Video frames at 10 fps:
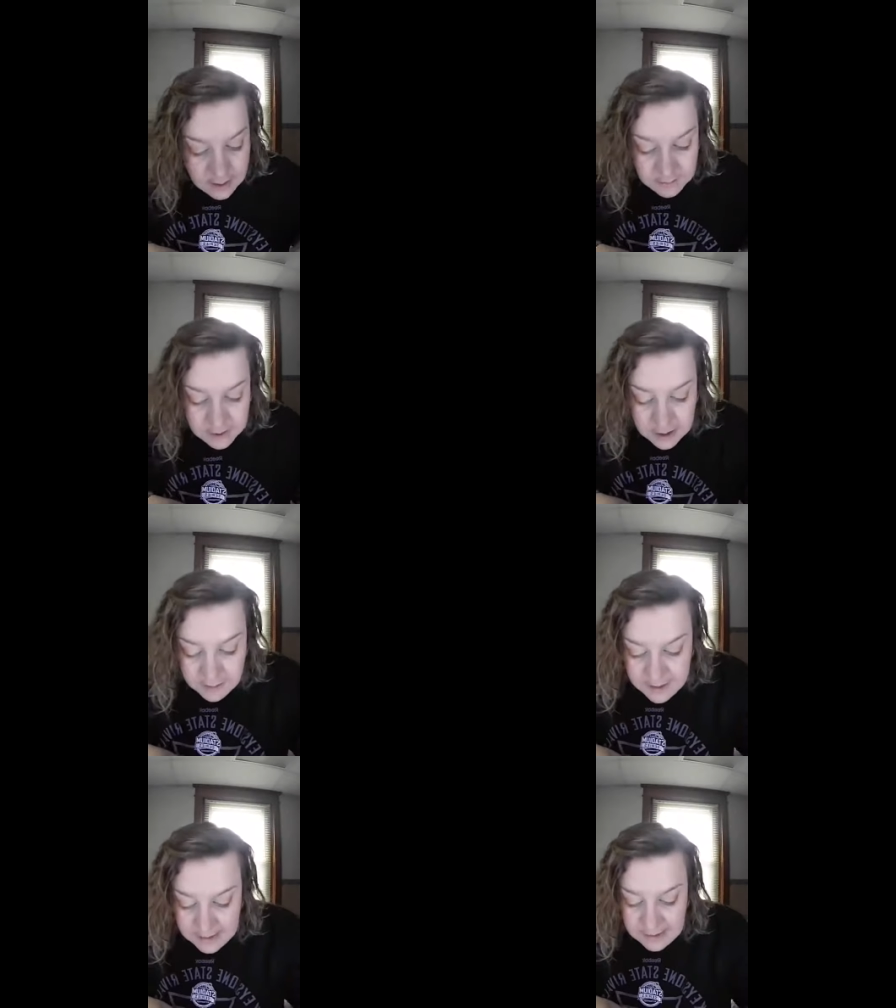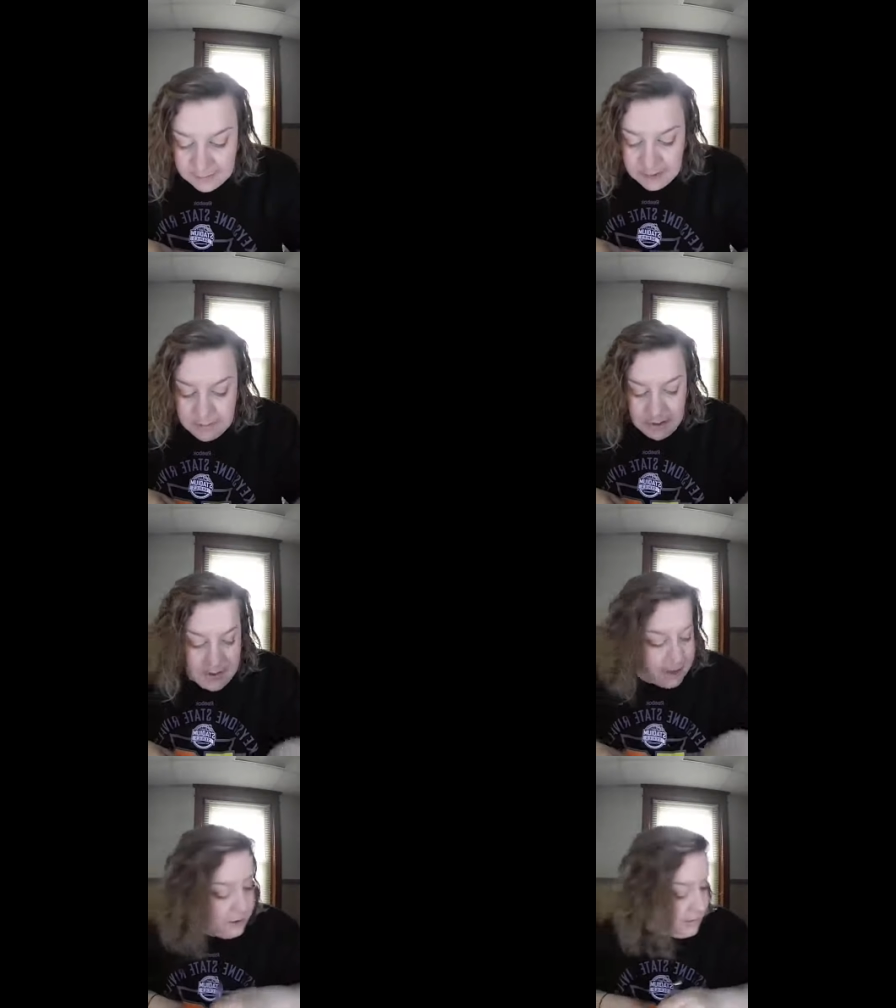Then I'm going to go back in with my
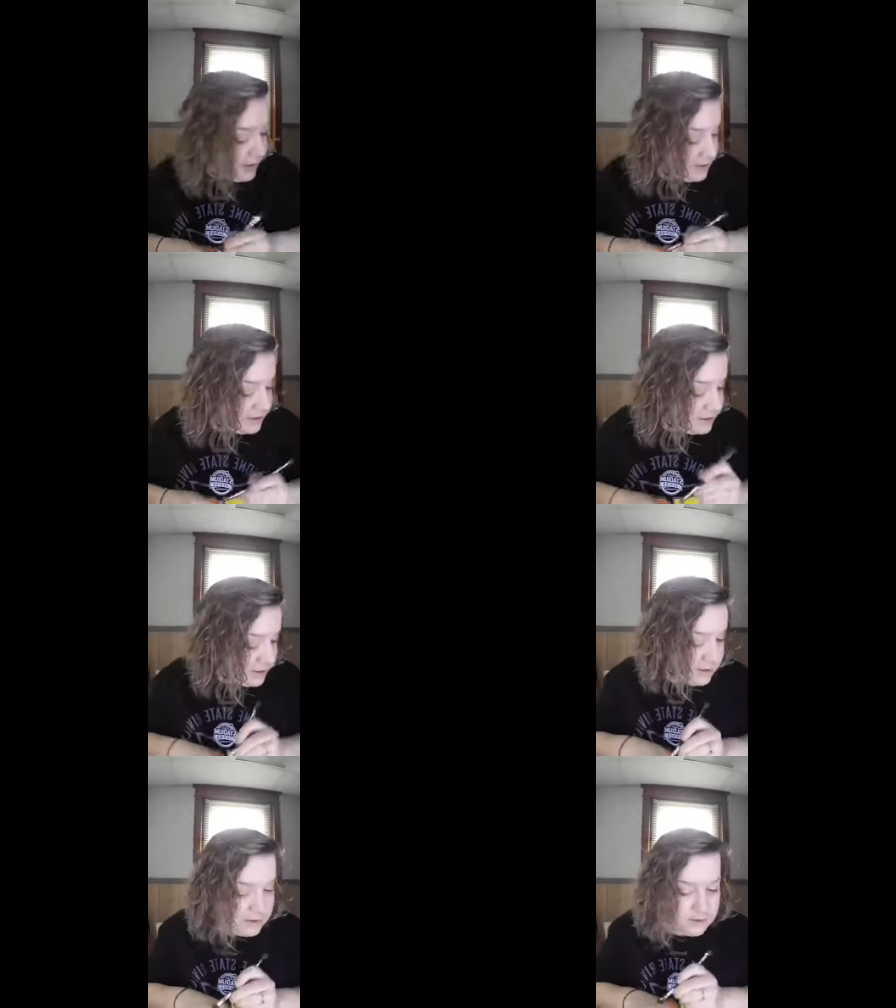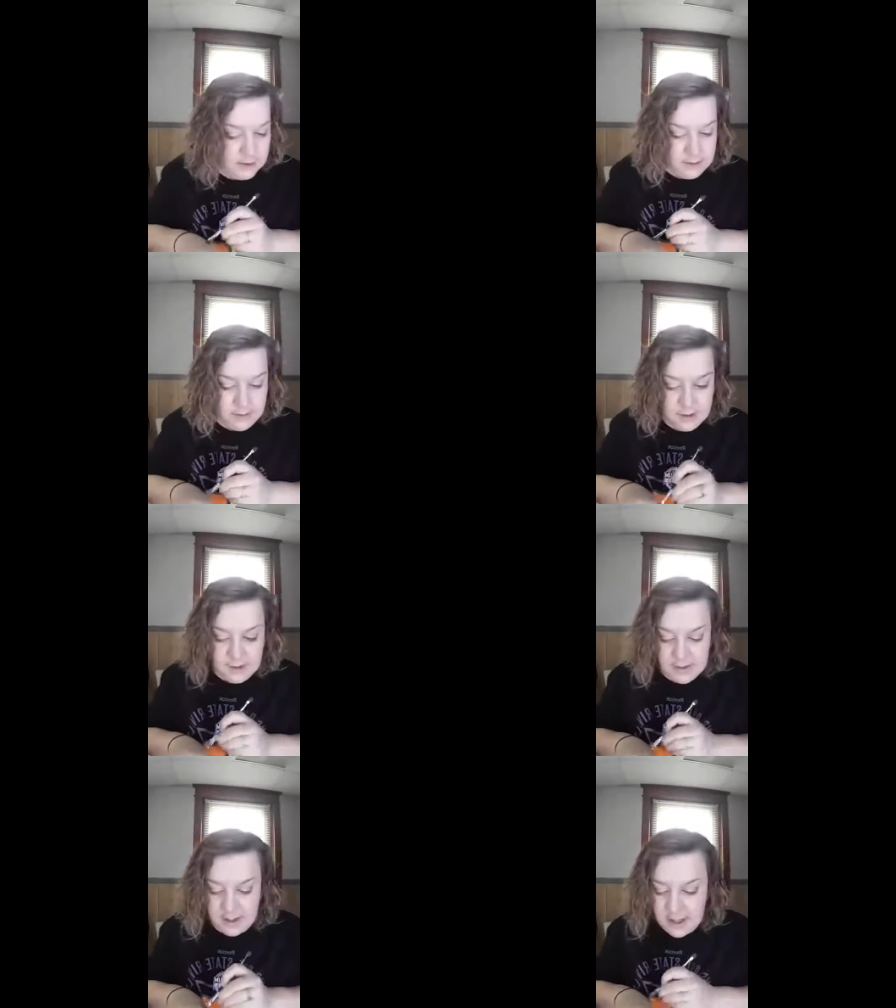powder brush, and I'm going to
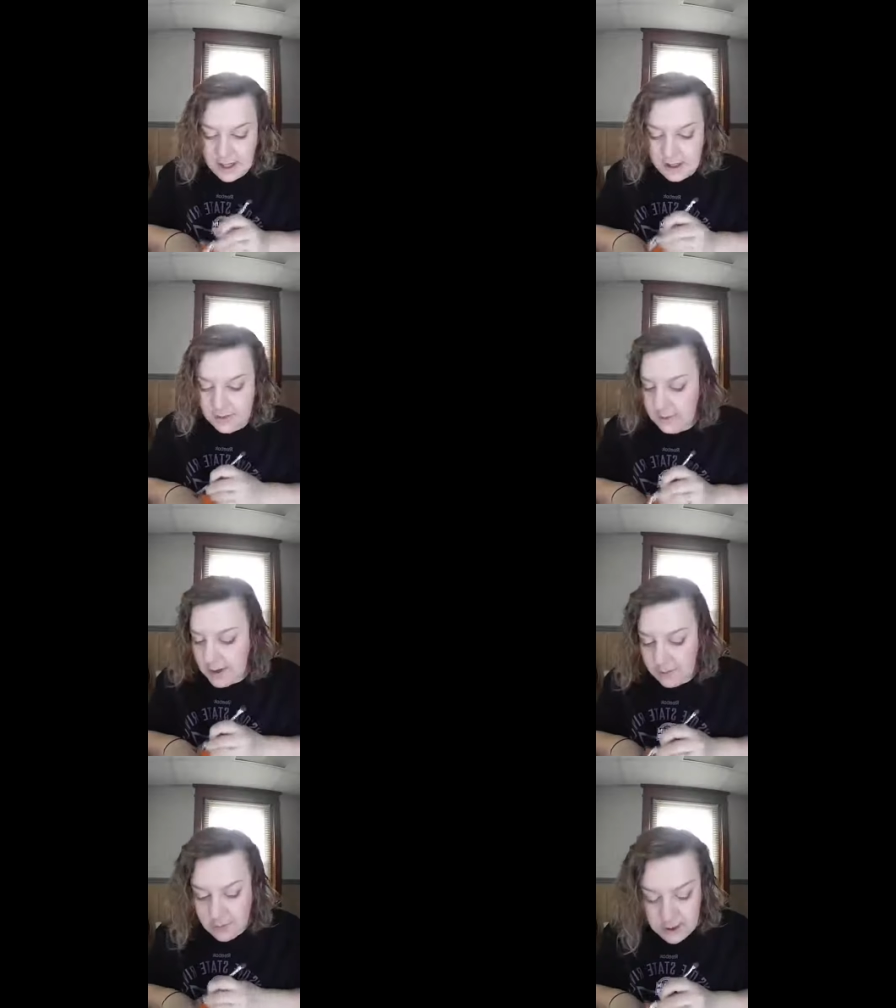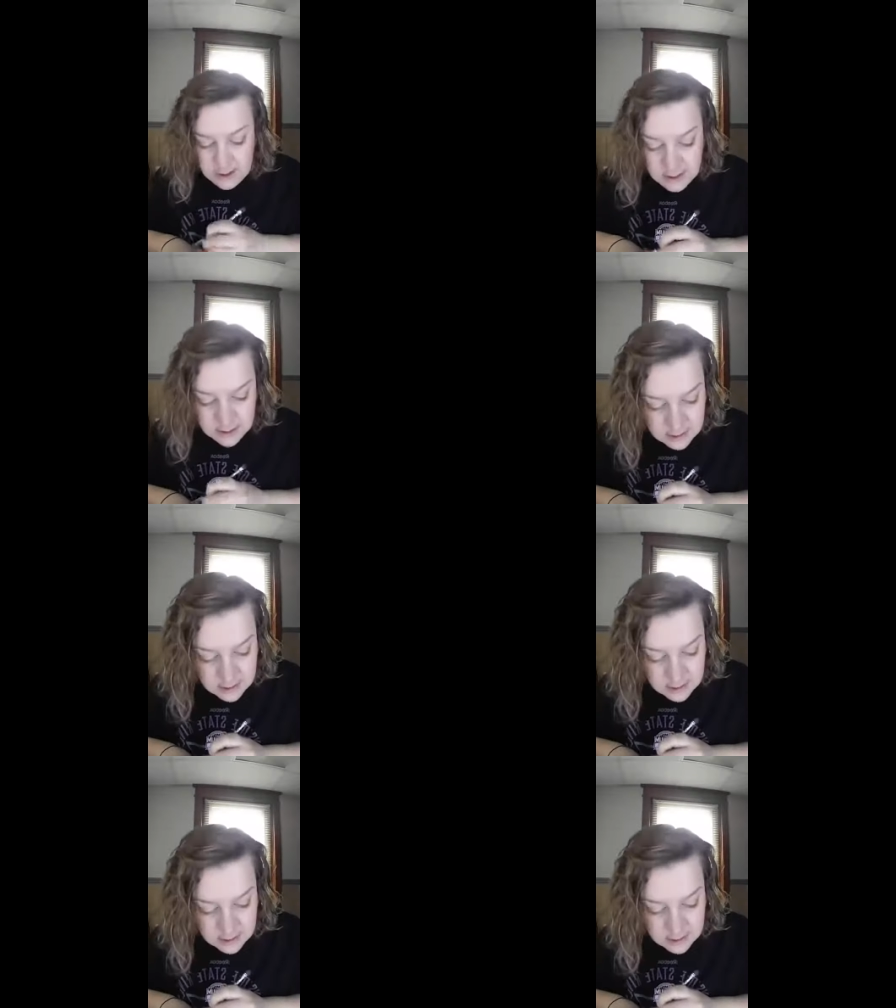use the non-wet one.